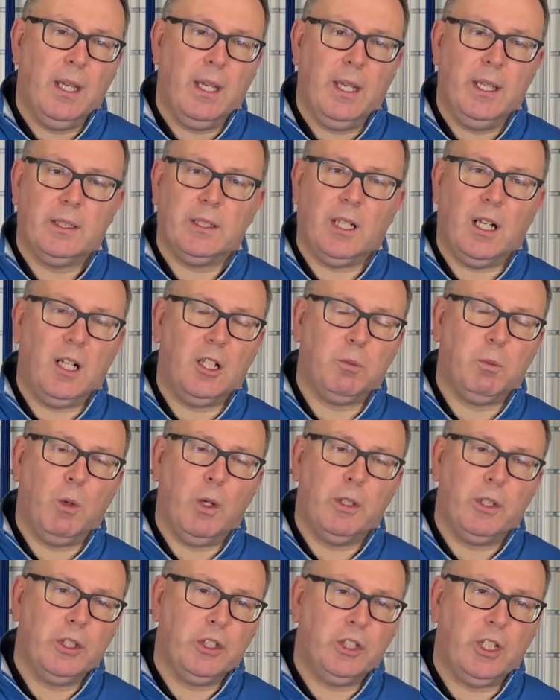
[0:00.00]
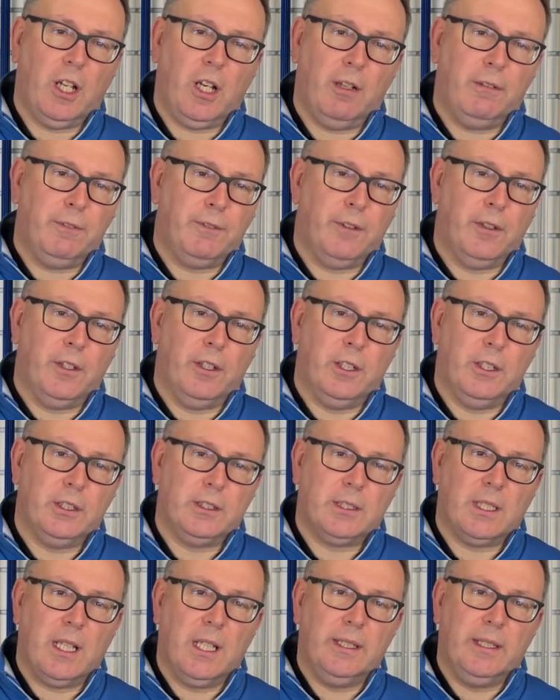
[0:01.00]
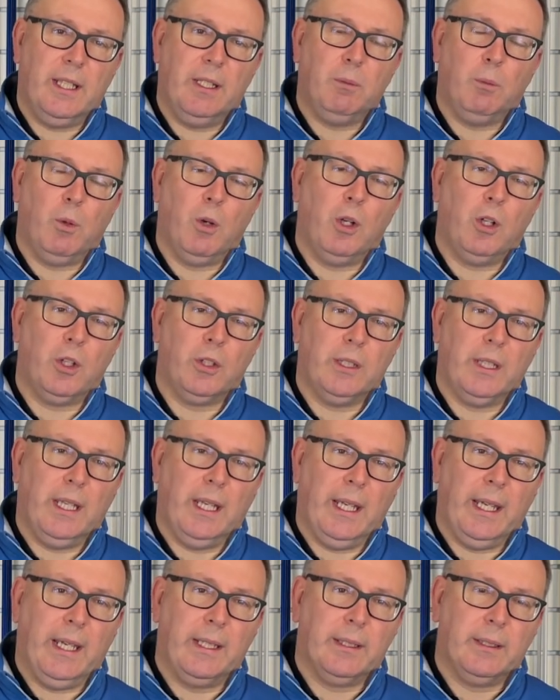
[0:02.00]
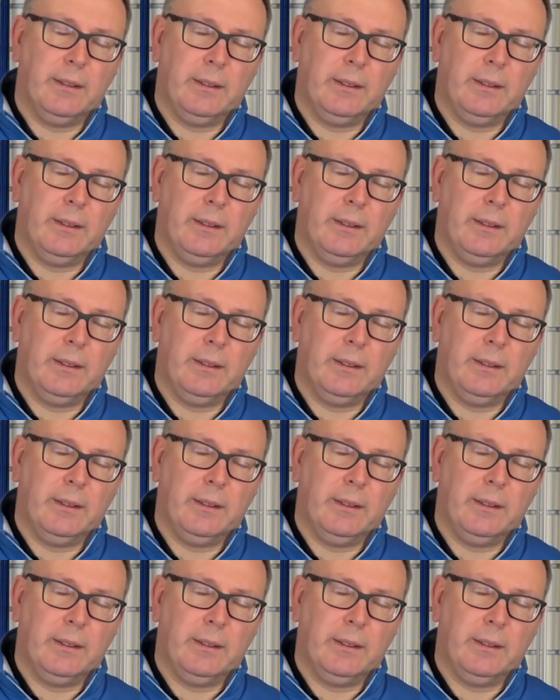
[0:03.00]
is that I'd work the shaft first and then work on the head.